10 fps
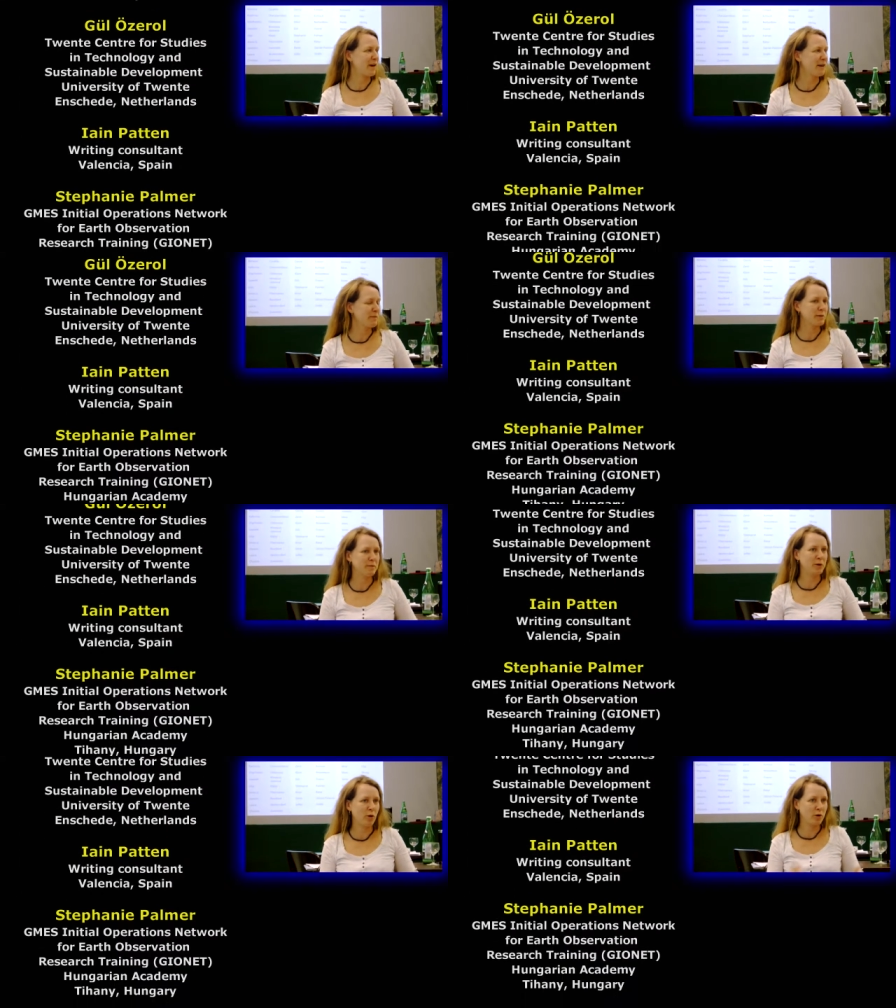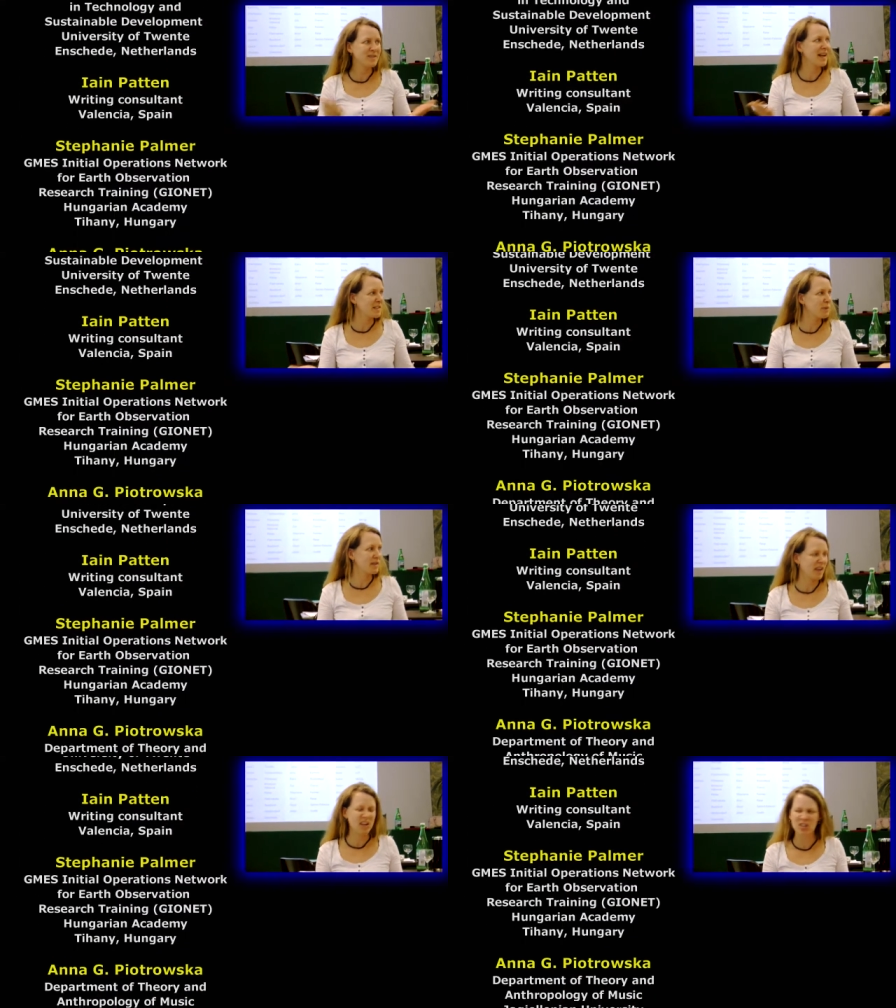environment because the
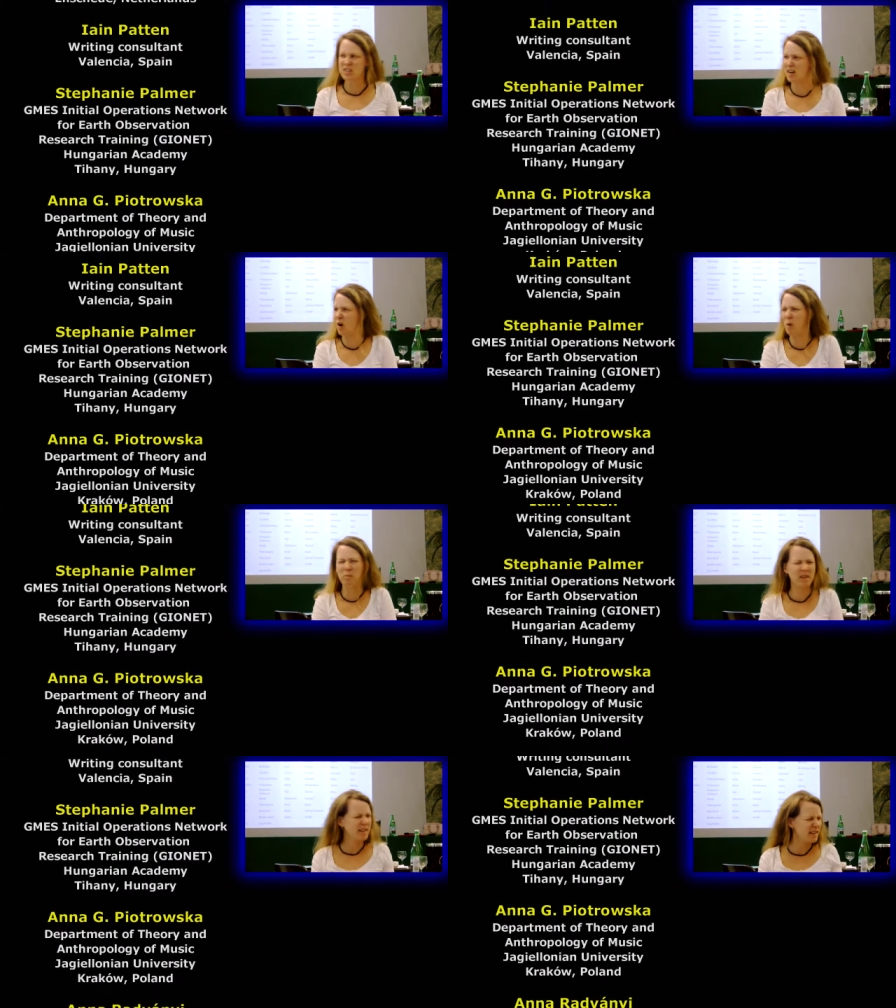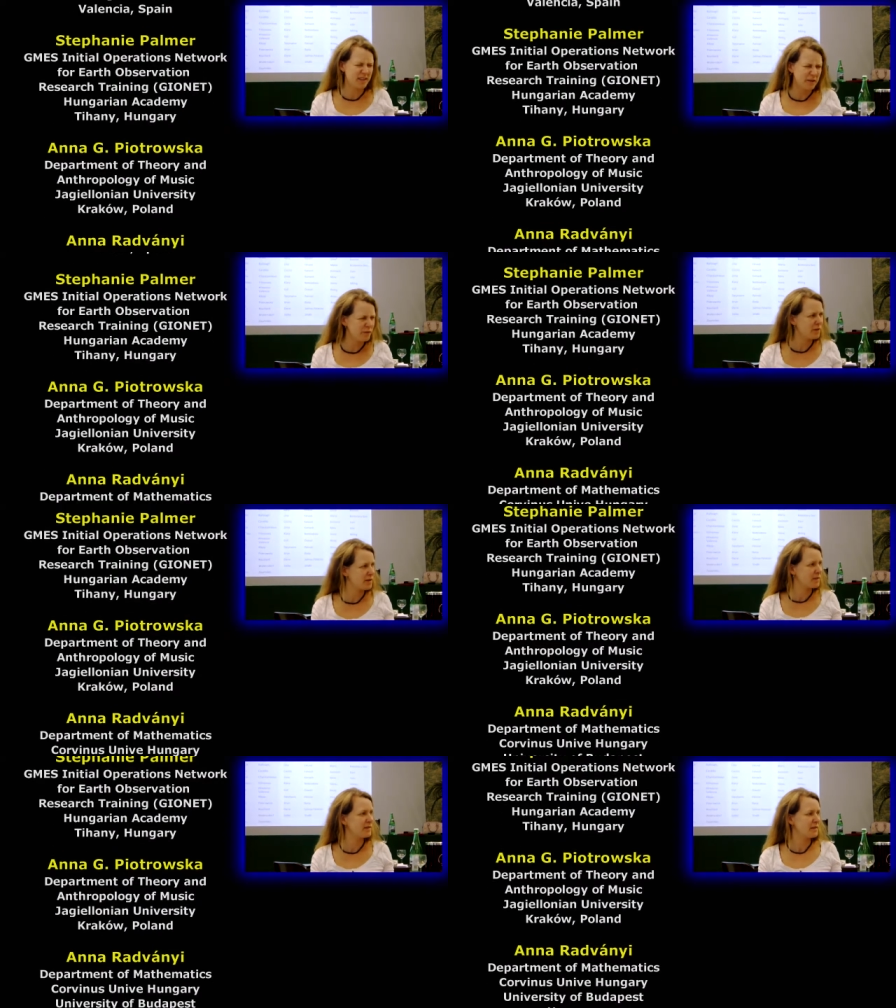expectations are completely different.